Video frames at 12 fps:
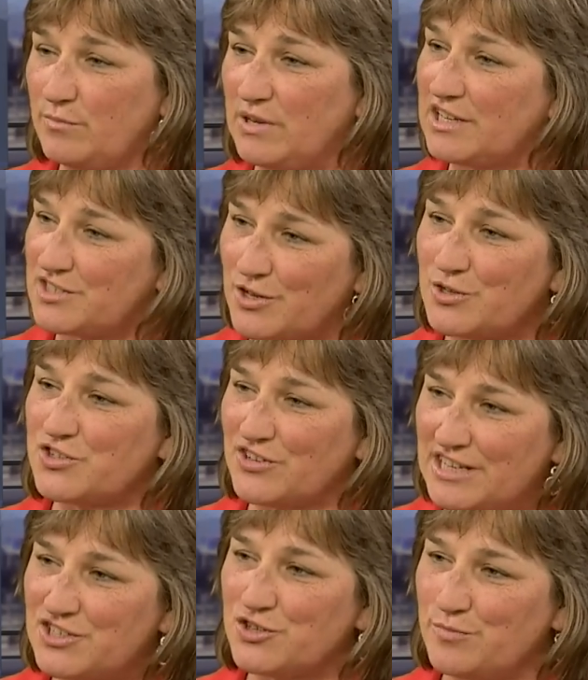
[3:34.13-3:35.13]
because those are
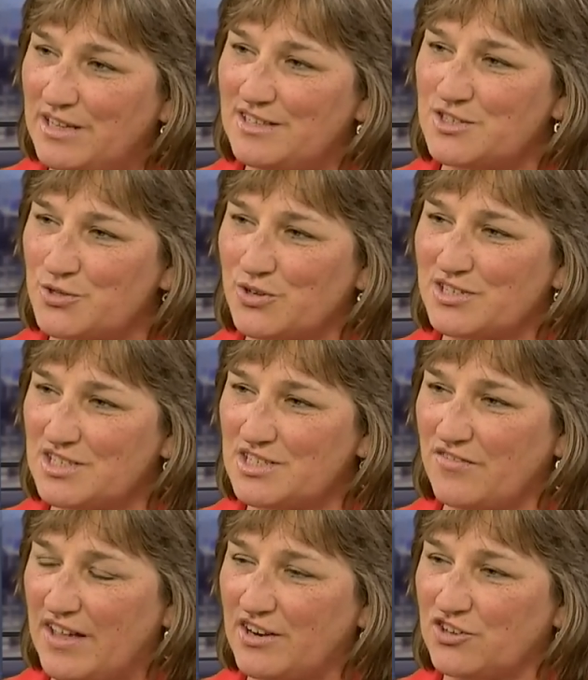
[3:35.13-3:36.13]
intermittent sources
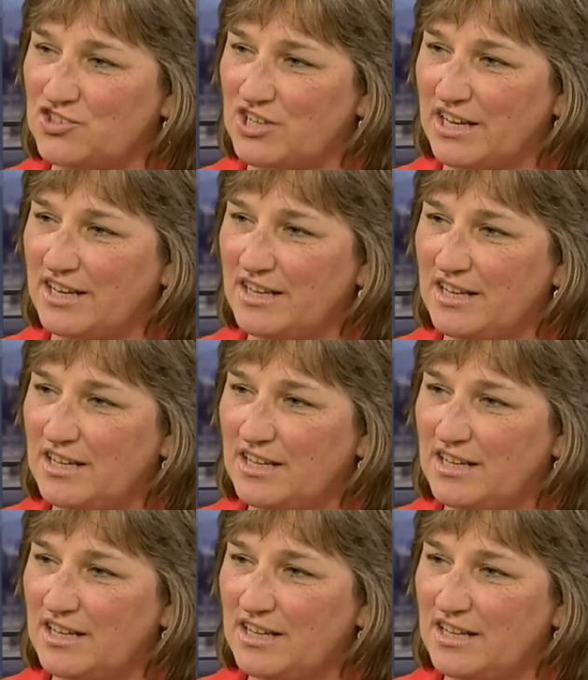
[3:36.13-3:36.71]
of energy.